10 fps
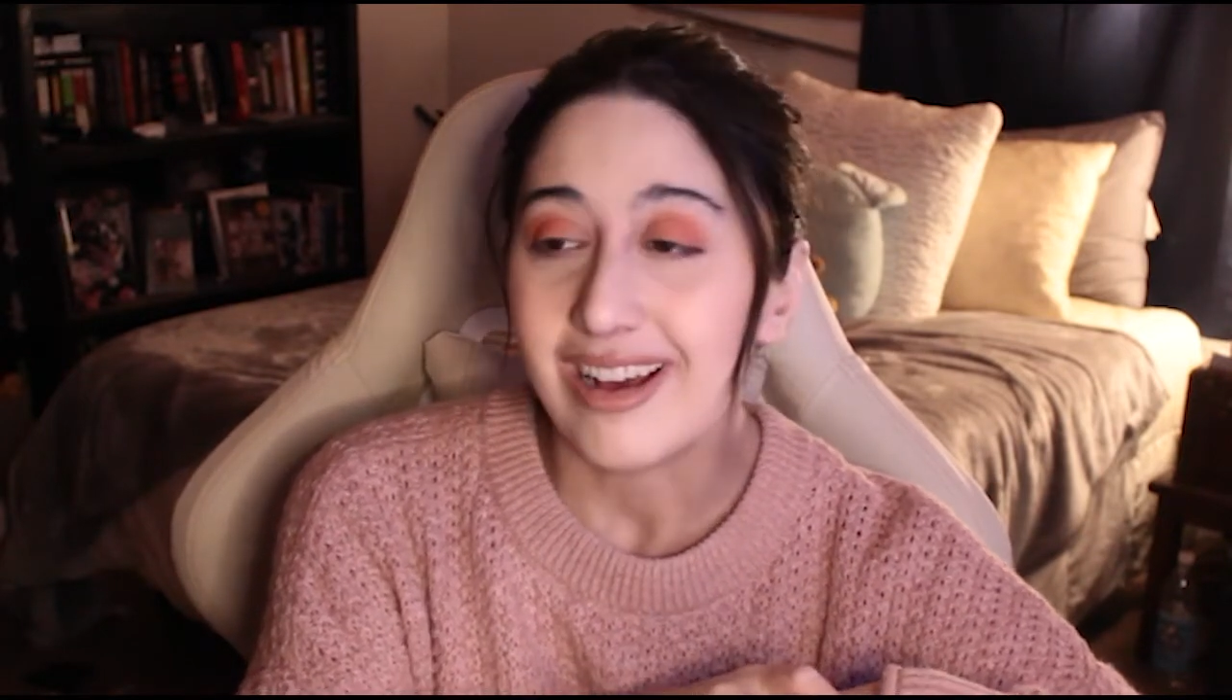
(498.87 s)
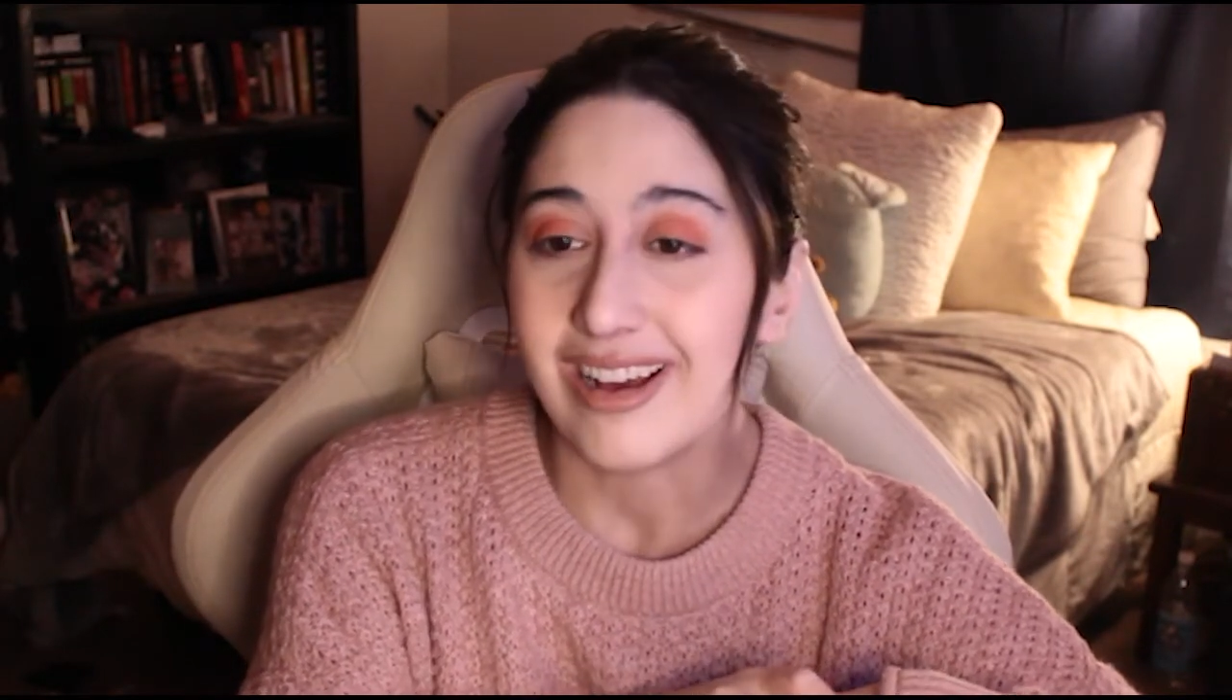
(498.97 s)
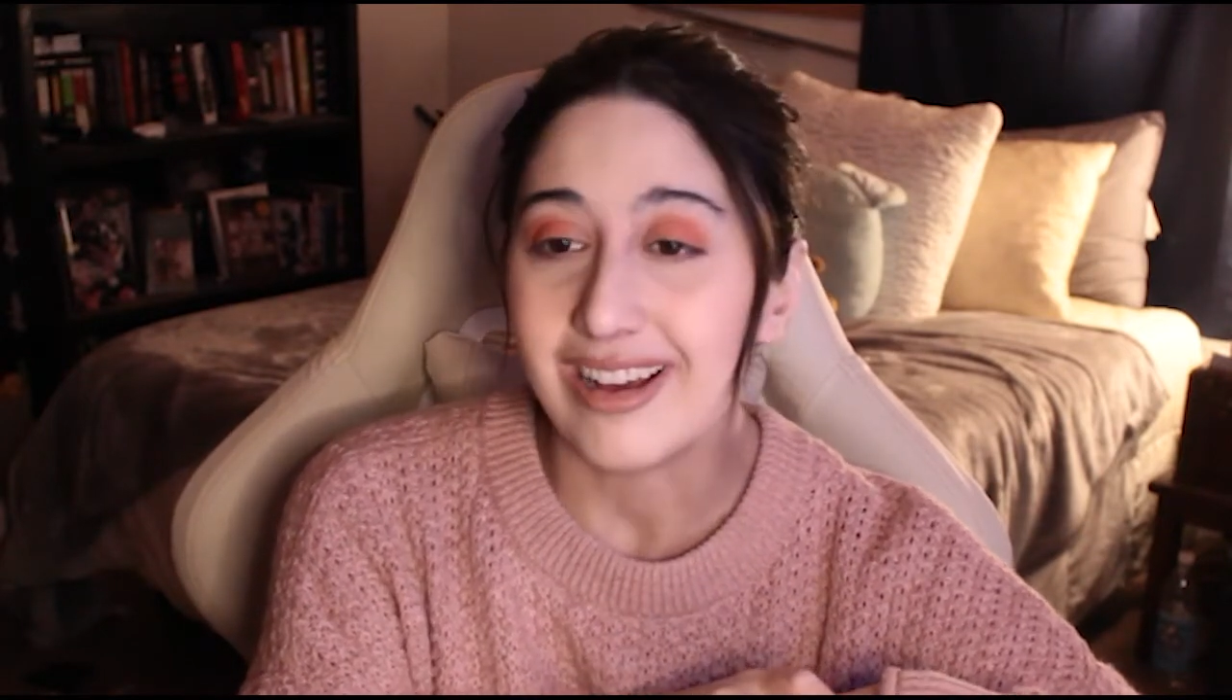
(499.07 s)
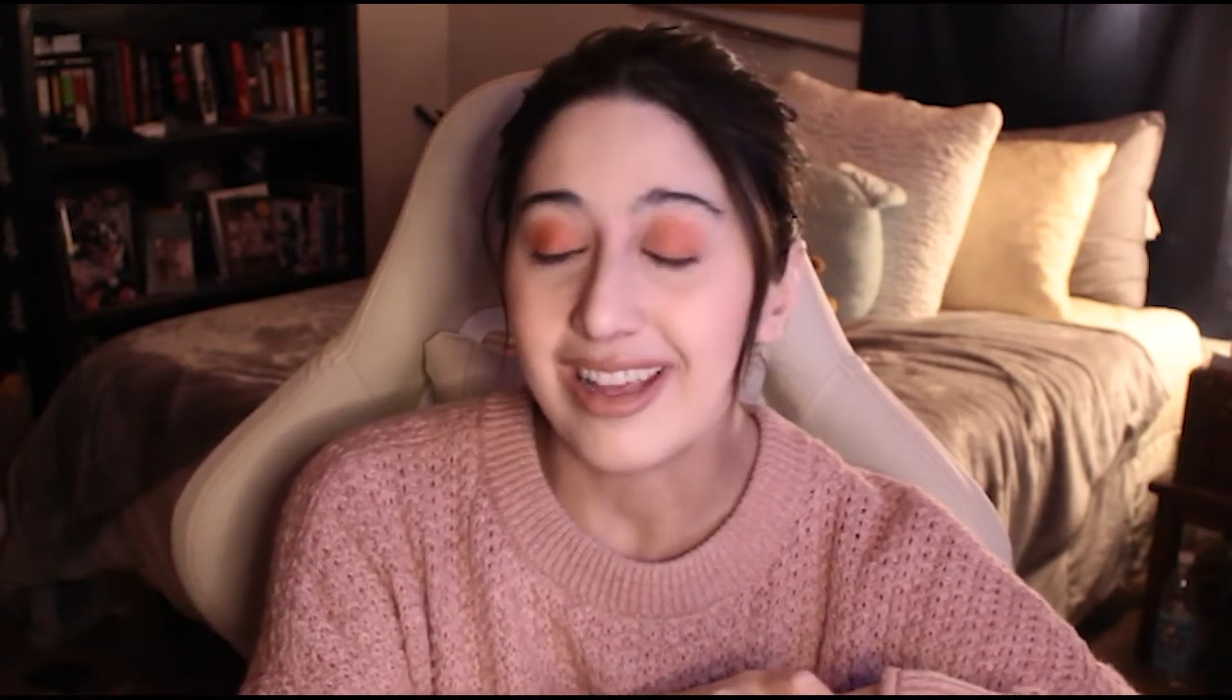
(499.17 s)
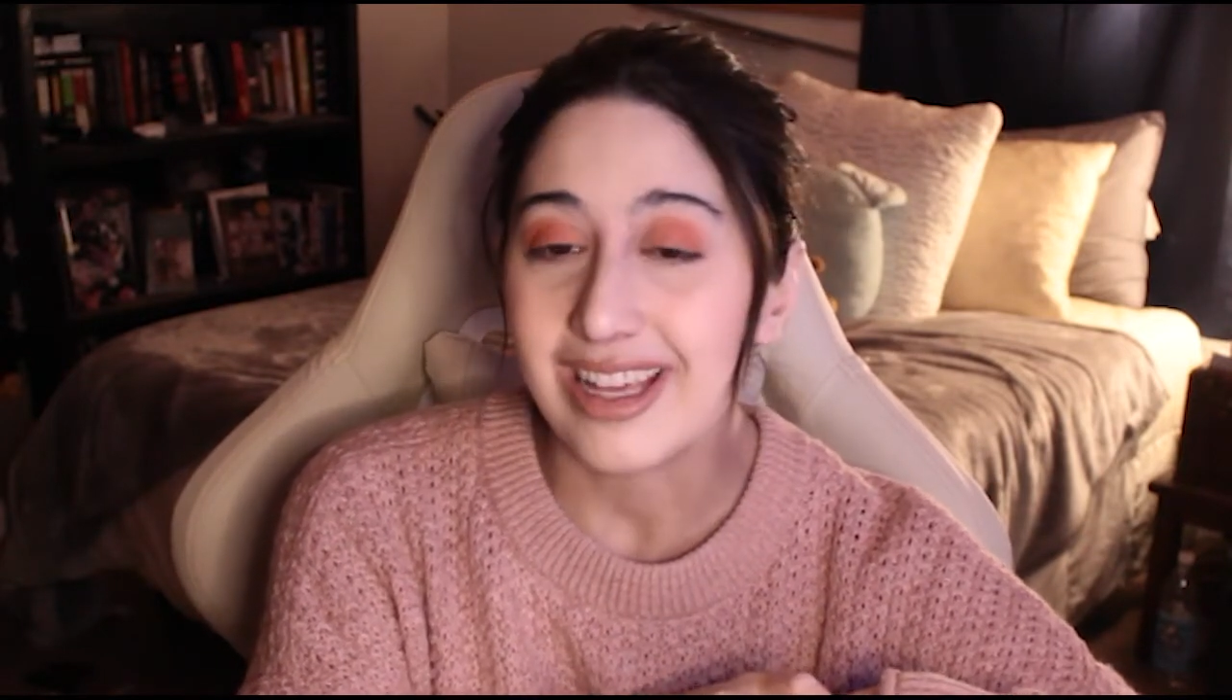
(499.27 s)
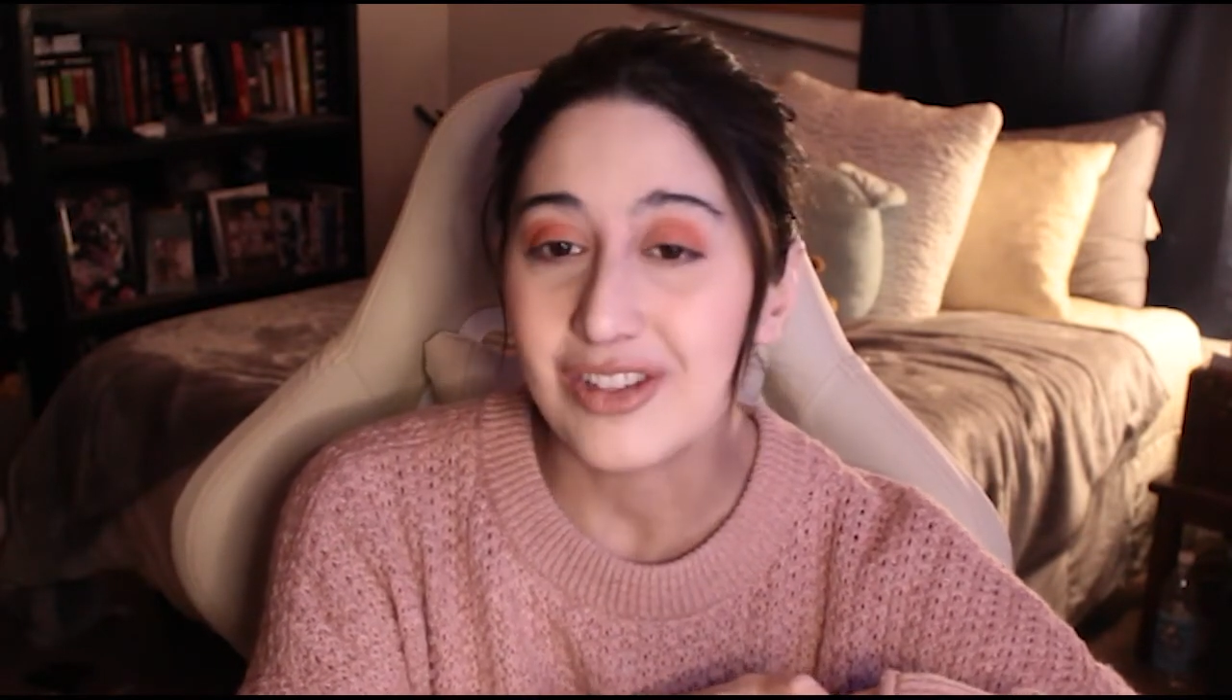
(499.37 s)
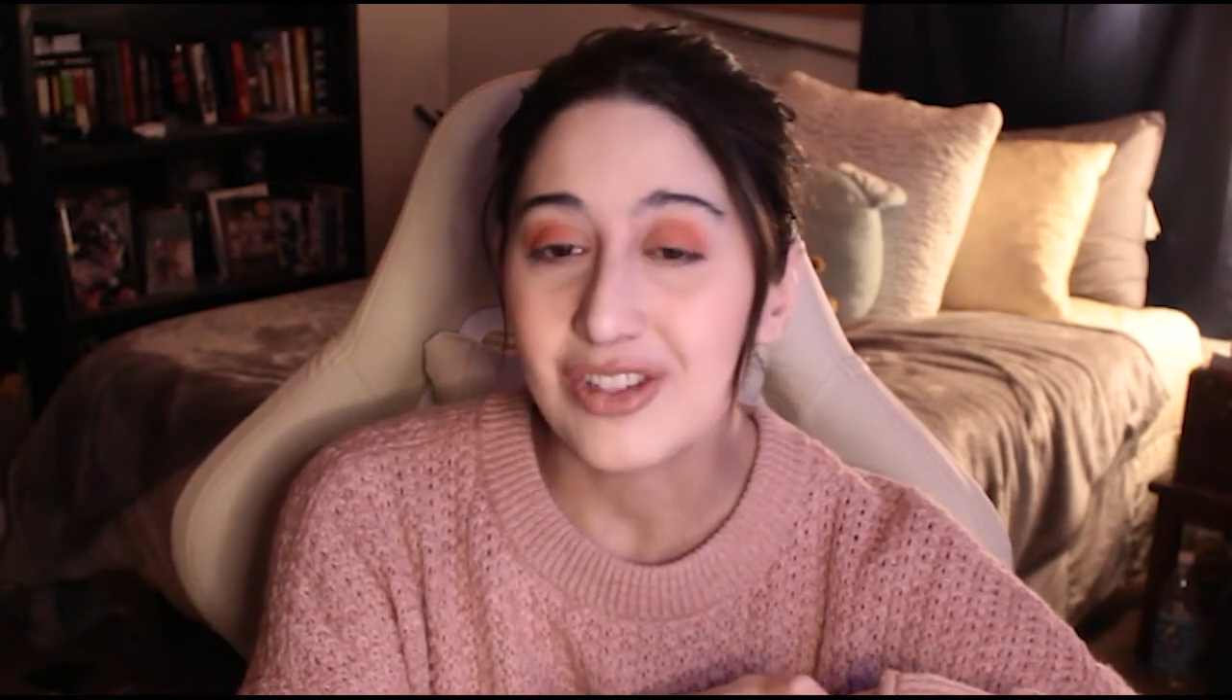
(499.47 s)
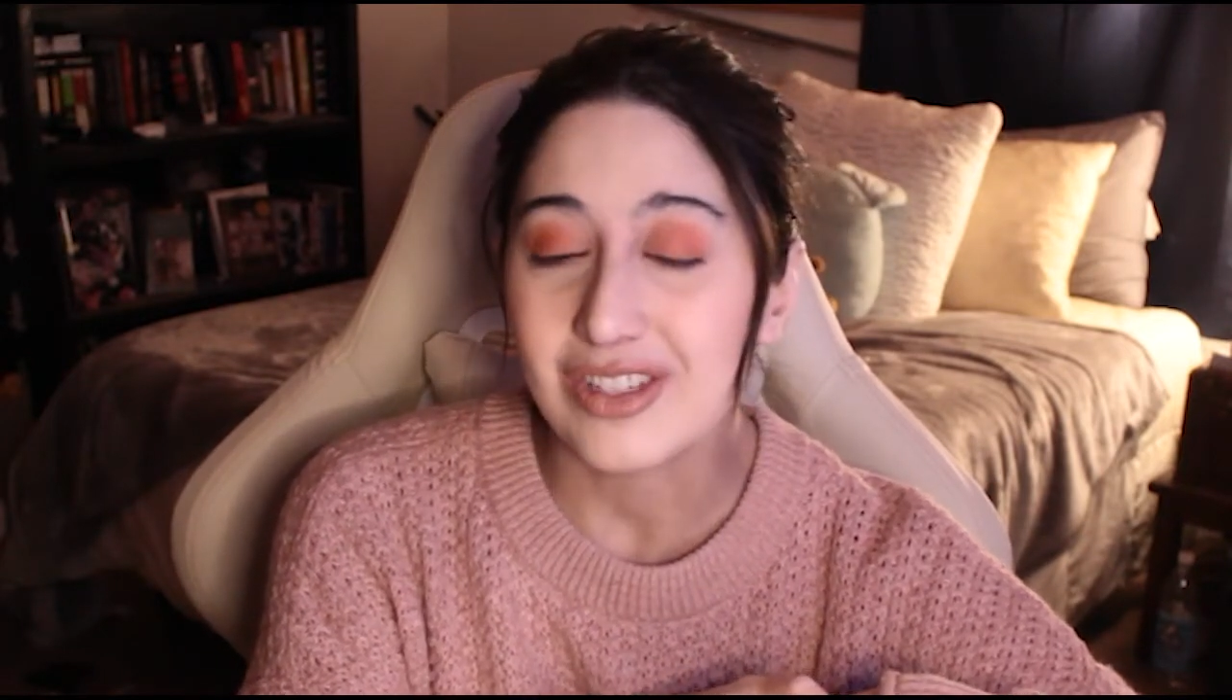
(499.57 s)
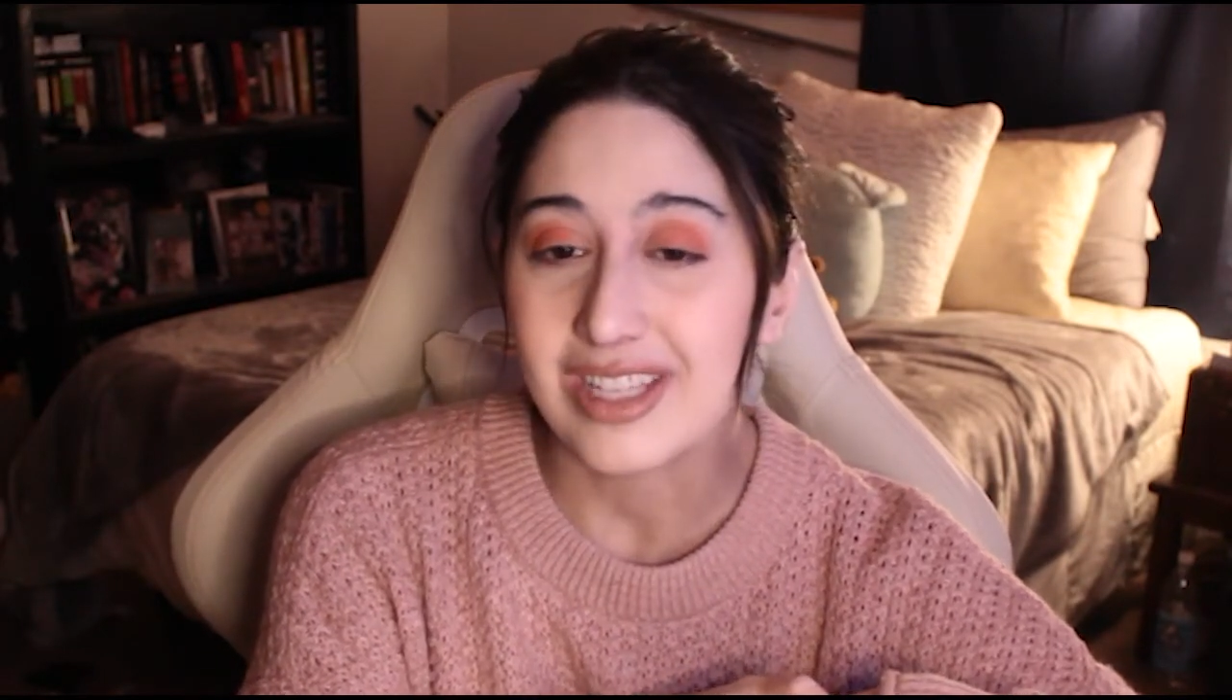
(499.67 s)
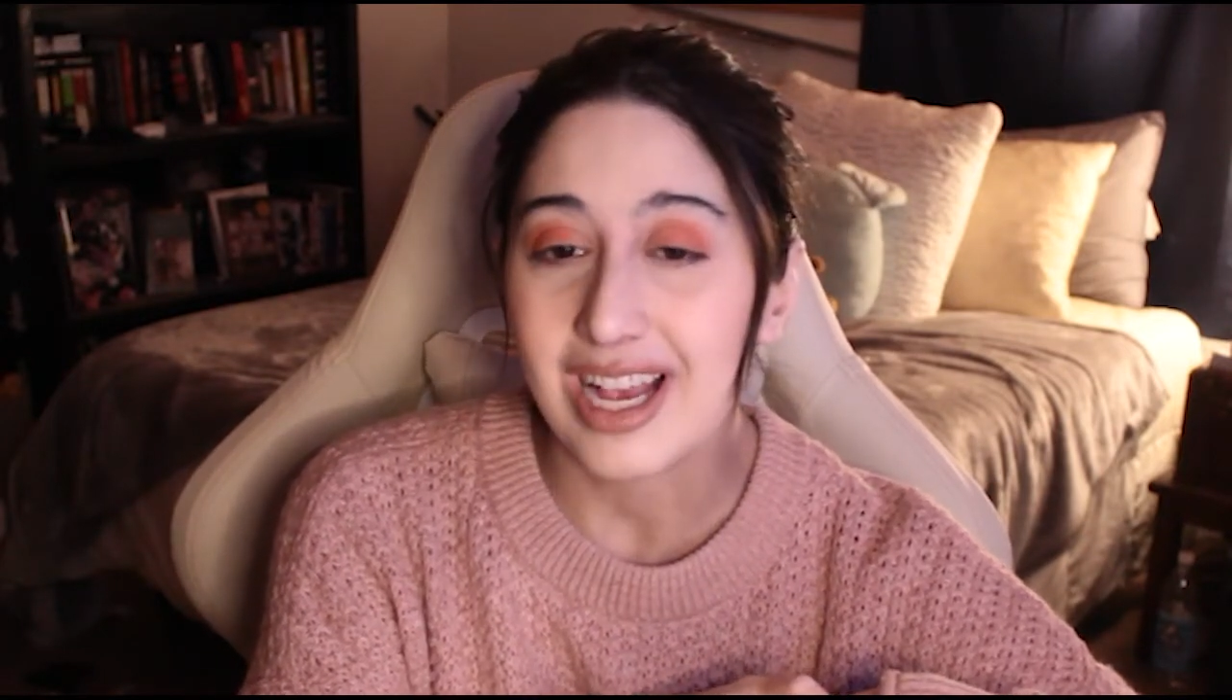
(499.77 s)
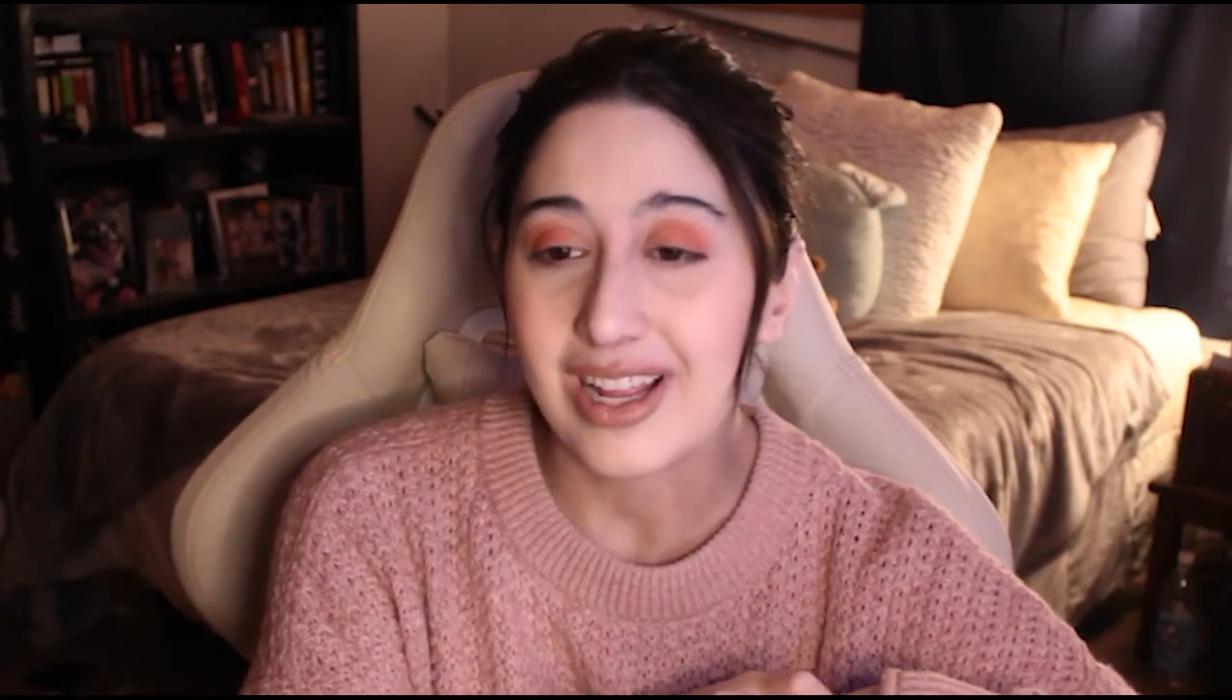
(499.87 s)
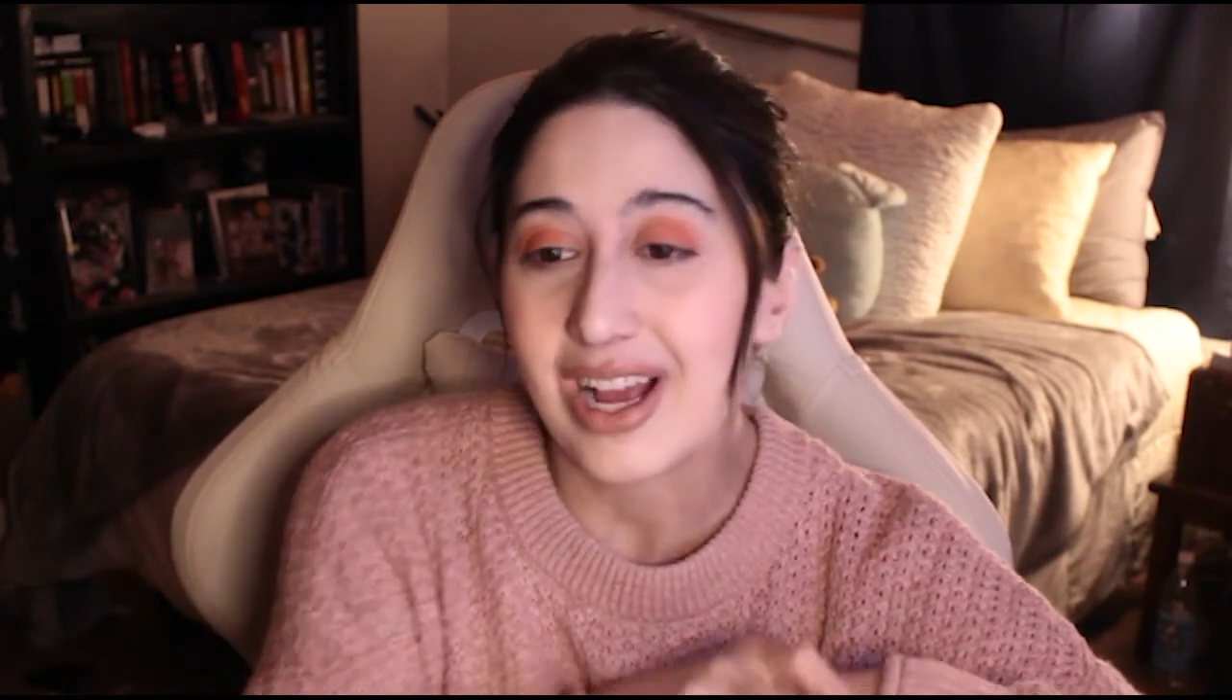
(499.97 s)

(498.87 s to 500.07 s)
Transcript: Uh, it's just I,